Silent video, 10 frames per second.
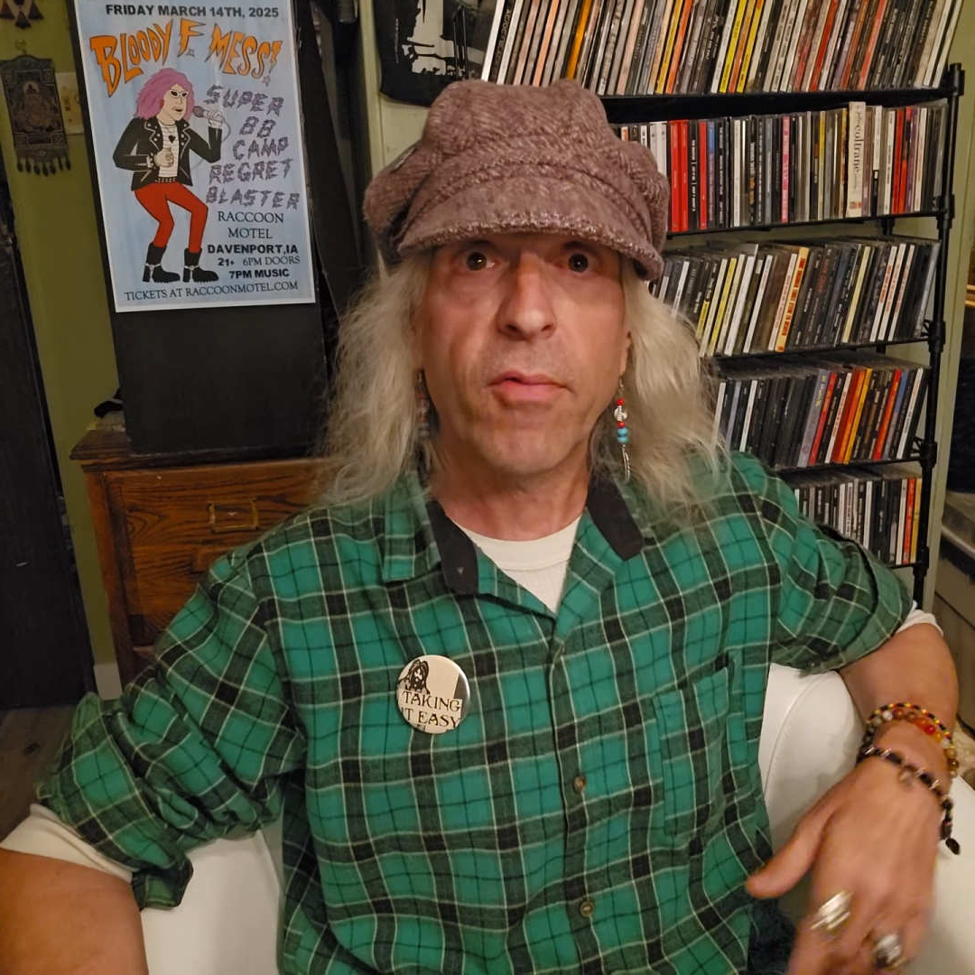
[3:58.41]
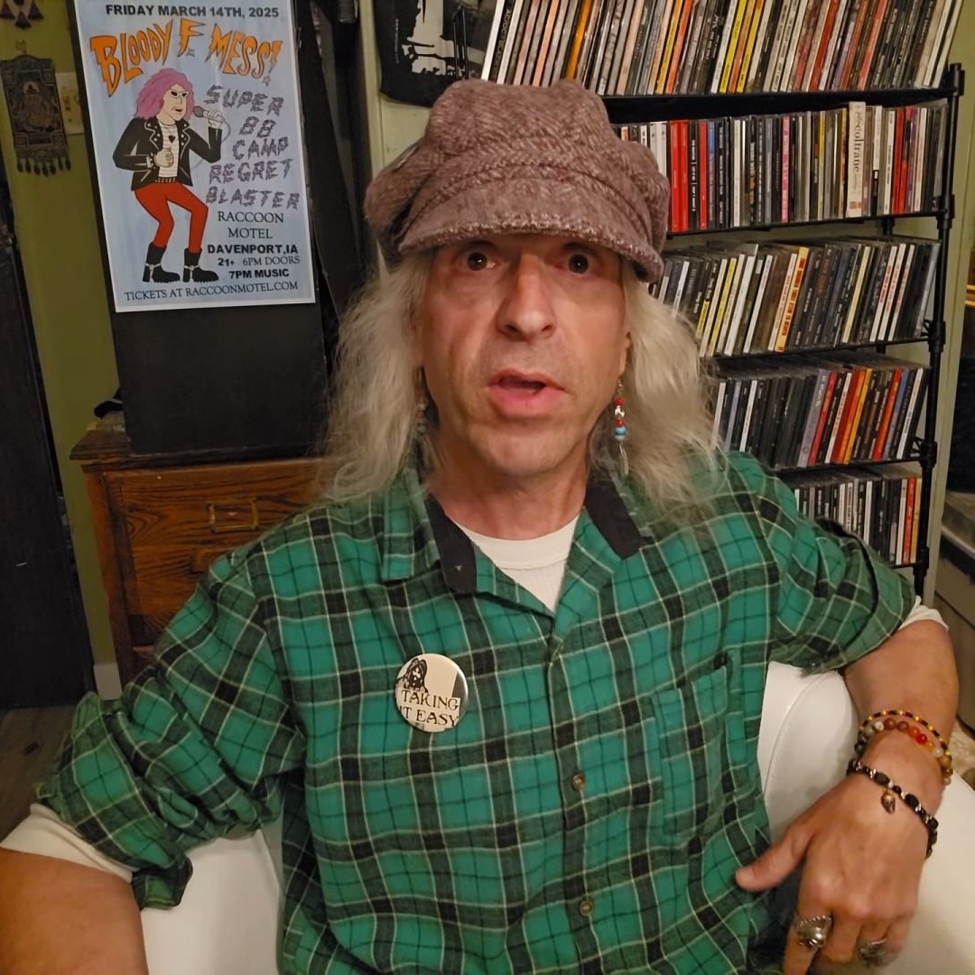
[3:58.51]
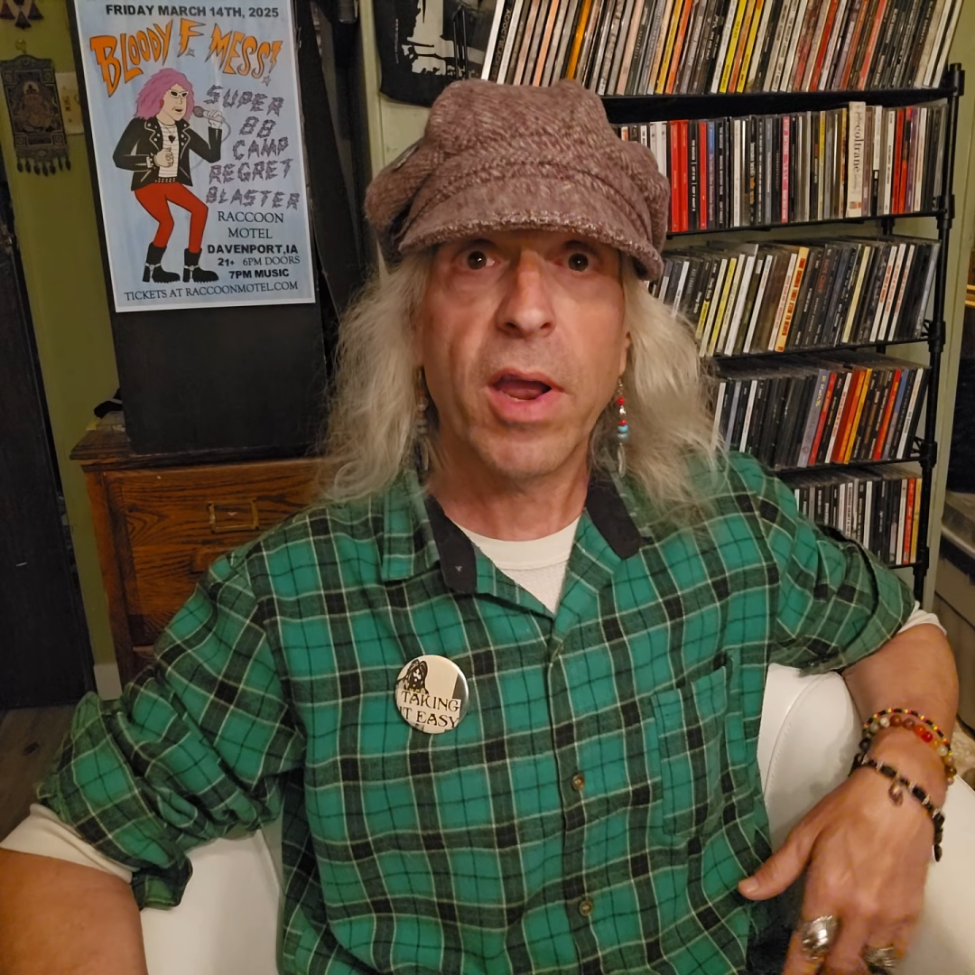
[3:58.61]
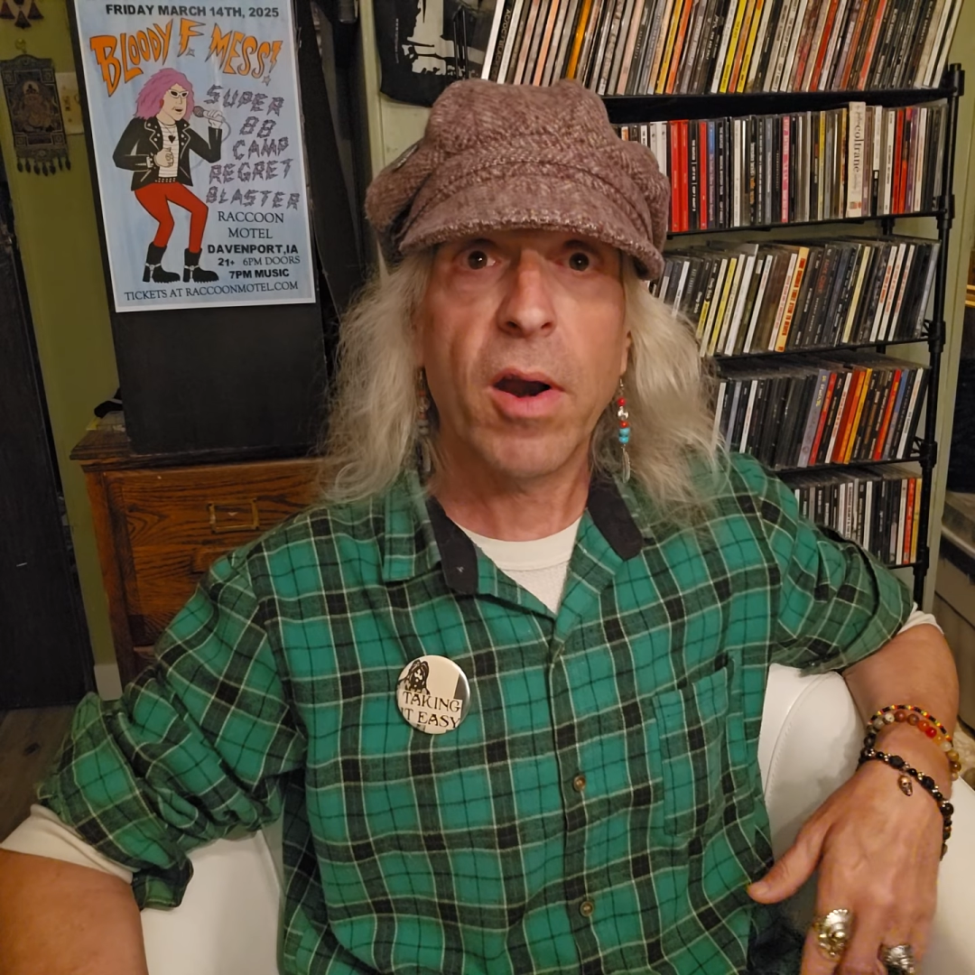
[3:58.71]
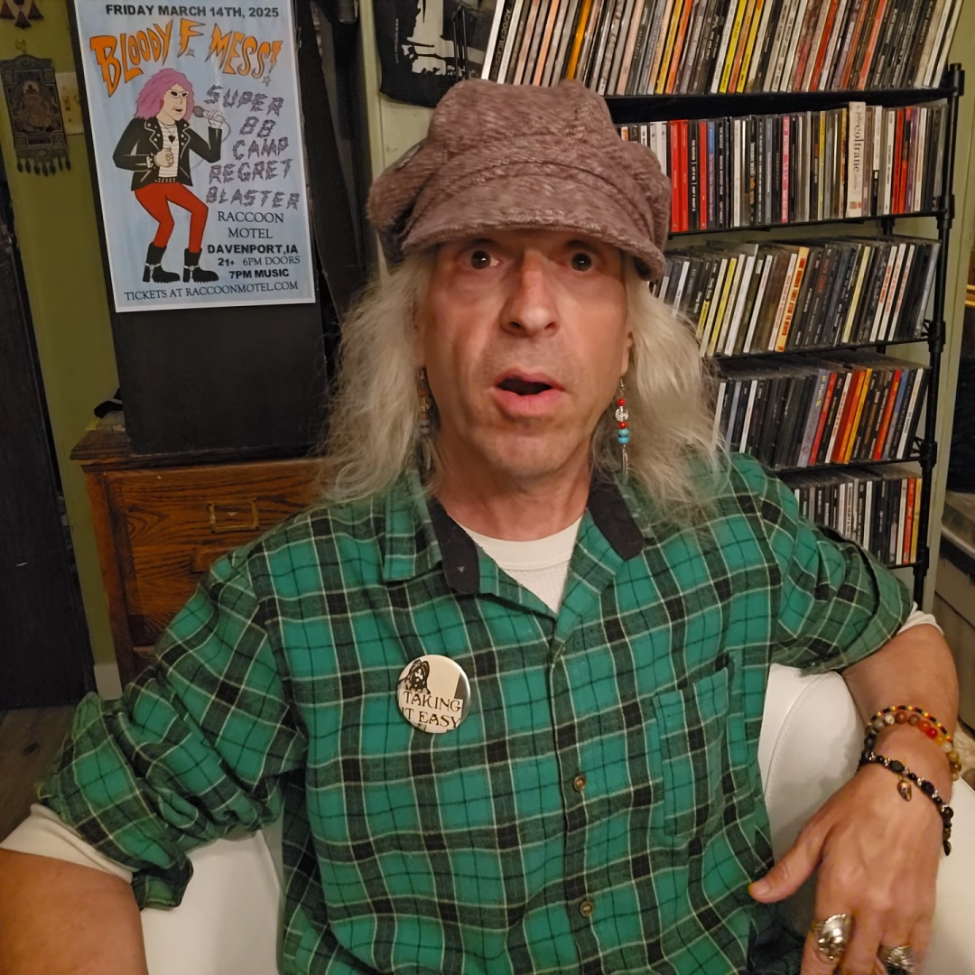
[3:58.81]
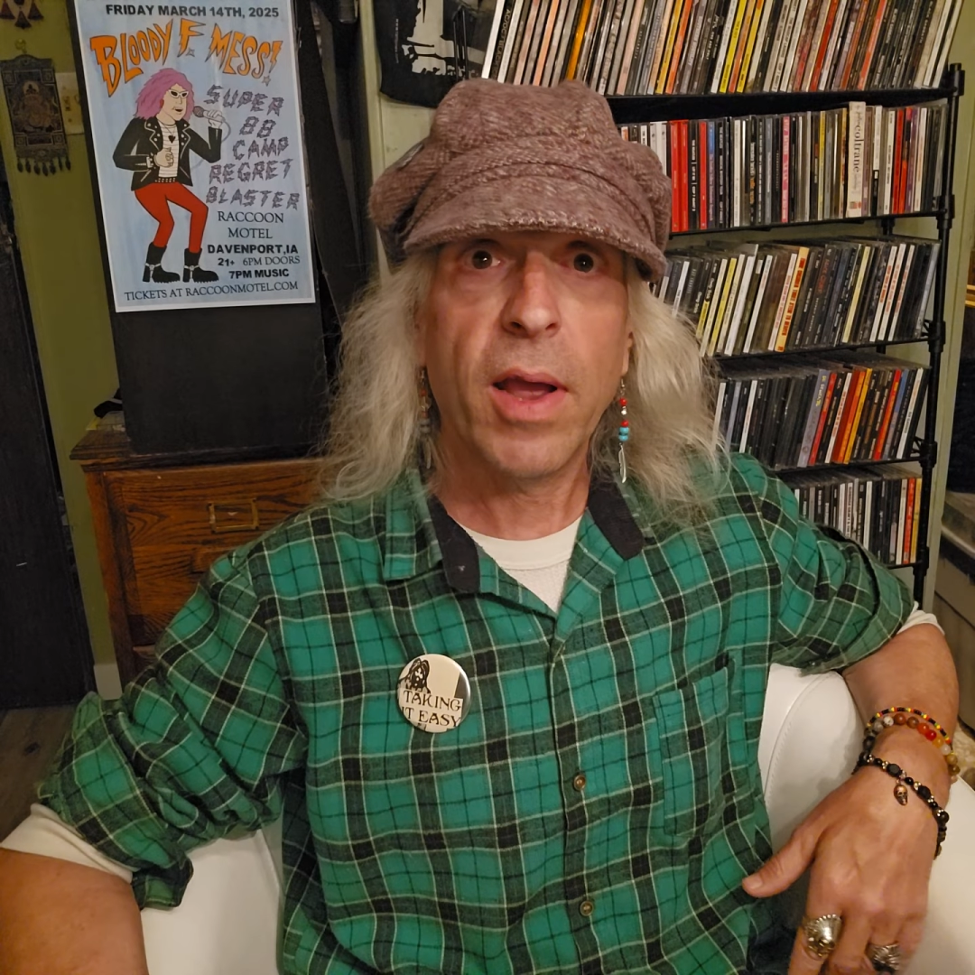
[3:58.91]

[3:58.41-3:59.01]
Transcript: every year,